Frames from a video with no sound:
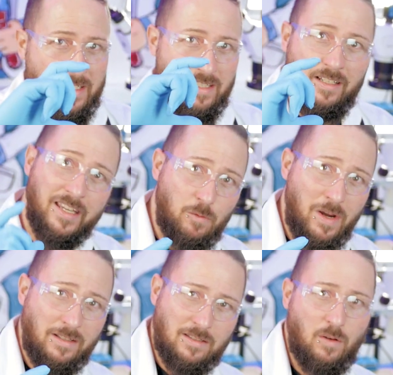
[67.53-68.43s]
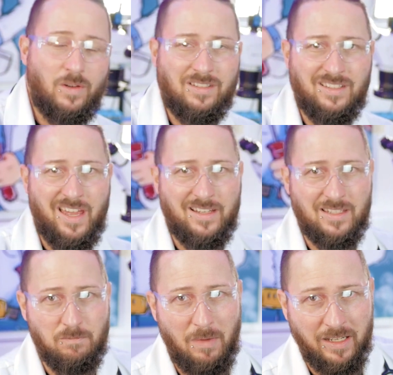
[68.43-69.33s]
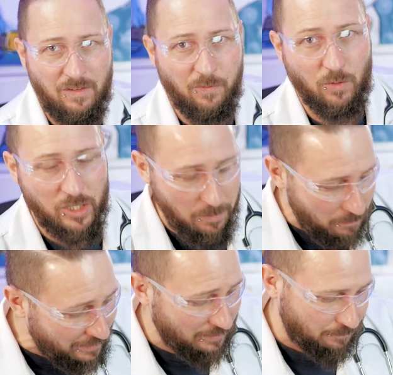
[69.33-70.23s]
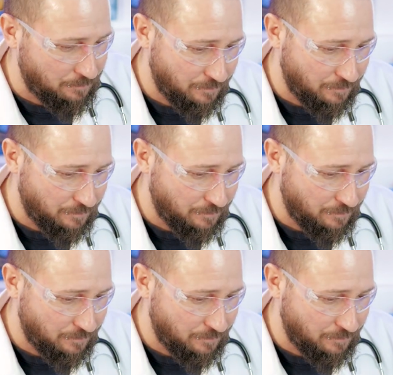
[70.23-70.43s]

it's a liquid, so it takes money for shipment.